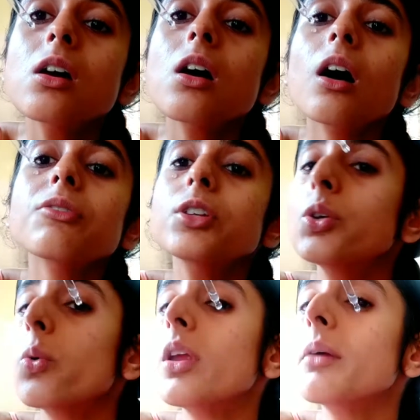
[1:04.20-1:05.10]

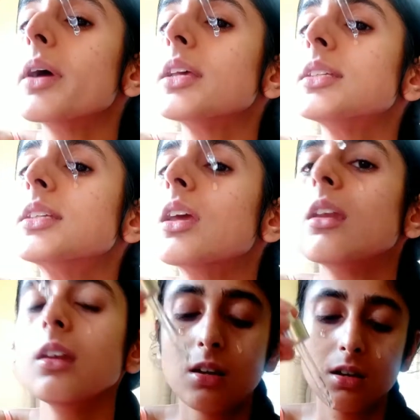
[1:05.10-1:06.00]
after toning my
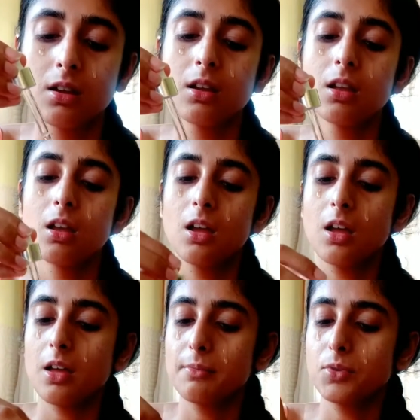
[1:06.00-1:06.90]
skin,
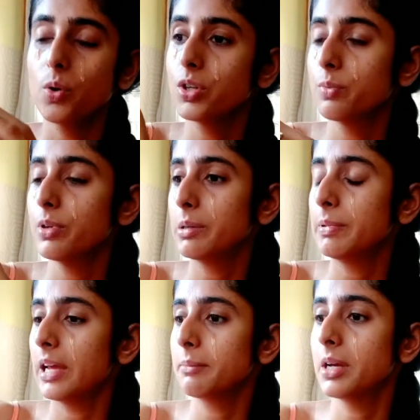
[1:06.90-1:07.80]
I'm going to be
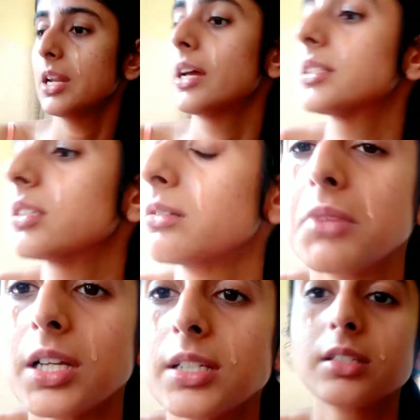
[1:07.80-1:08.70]
applying my
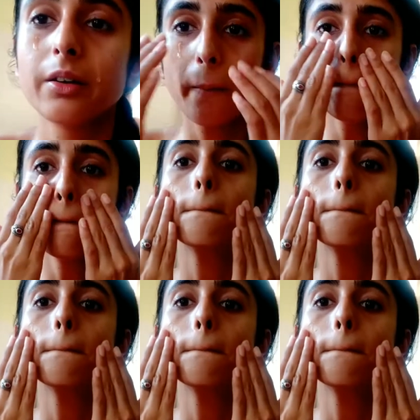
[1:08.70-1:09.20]
Niacinamide Serum.